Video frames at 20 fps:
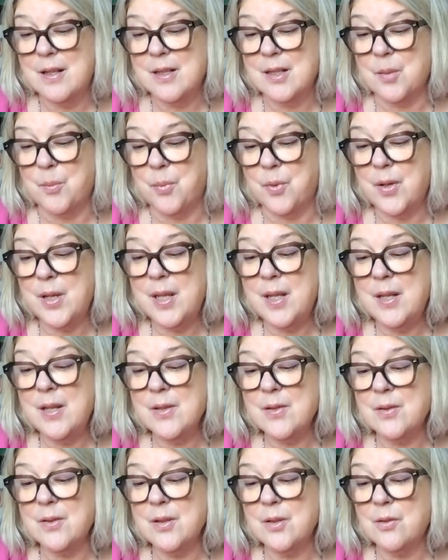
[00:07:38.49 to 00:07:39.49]
the breeze
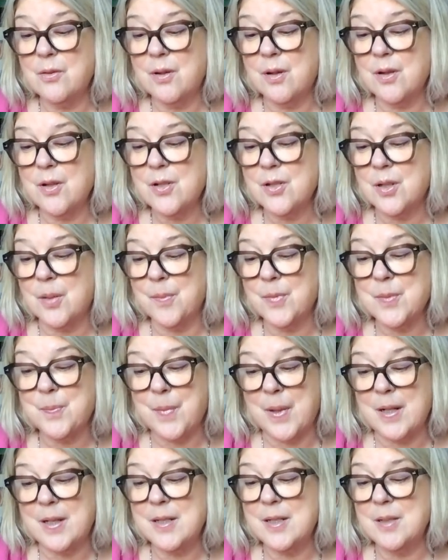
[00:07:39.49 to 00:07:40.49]
on the grass tops
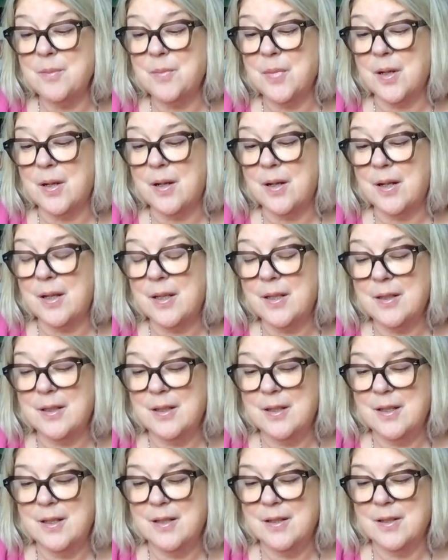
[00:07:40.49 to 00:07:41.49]
bending by,
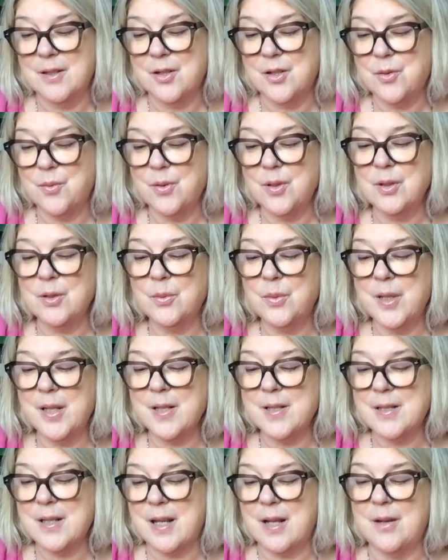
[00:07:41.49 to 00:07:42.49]
the shrill quick
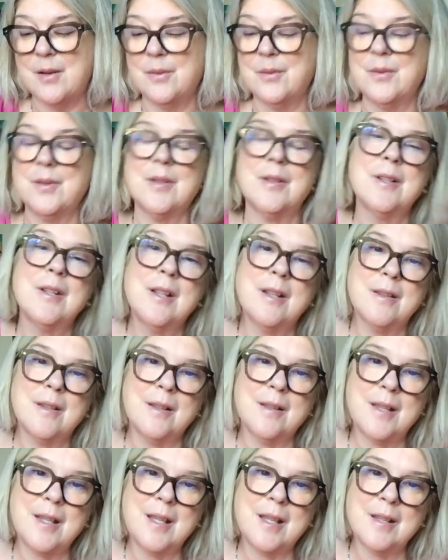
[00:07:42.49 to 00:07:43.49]
sound
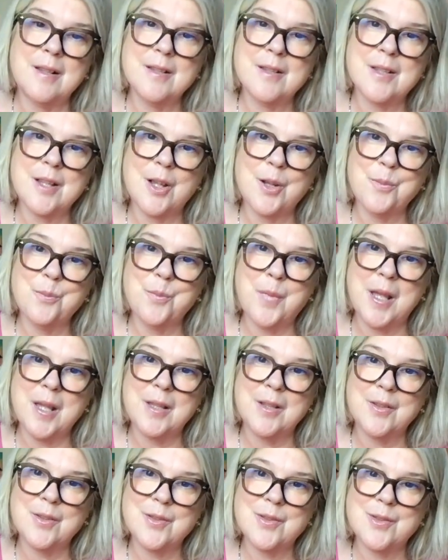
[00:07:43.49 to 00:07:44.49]
that the insect
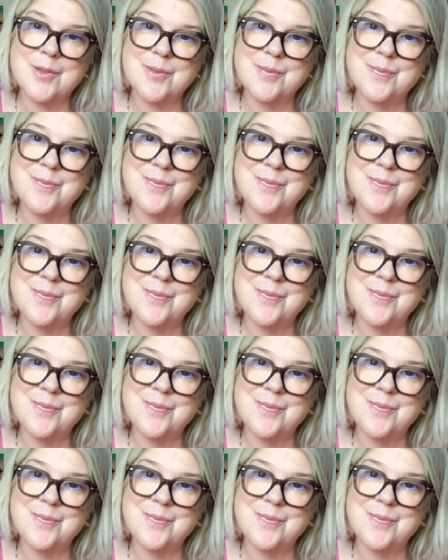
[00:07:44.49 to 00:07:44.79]
makes.